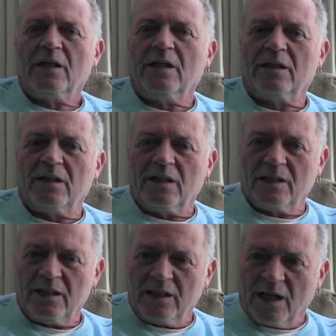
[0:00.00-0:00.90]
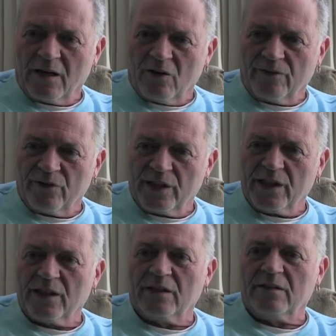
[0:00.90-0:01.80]
and and he got over
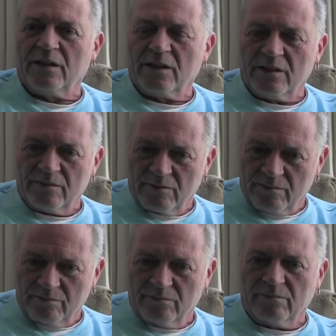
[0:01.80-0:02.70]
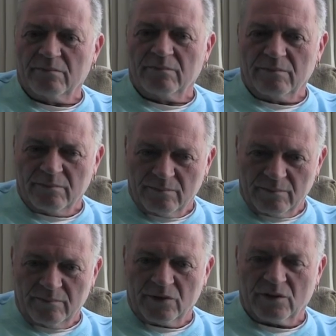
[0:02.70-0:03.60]
it, and and it.
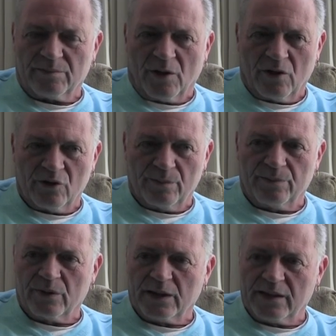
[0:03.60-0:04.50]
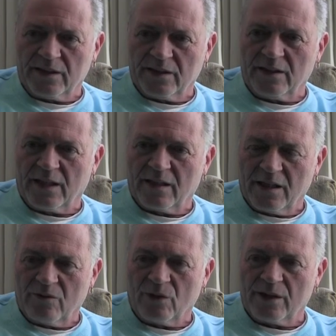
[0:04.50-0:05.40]
The small group really did, I
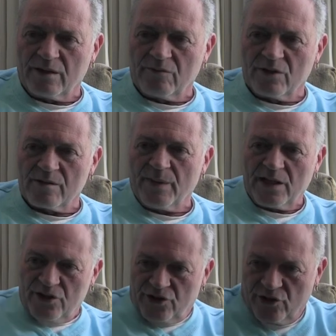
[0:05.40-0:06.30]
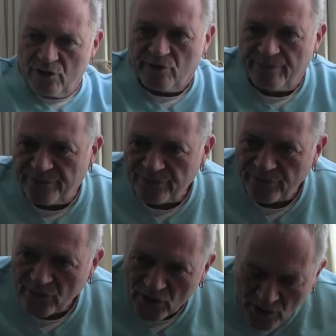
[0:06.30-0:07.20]
think, what it was meant to do. Mm -hmm.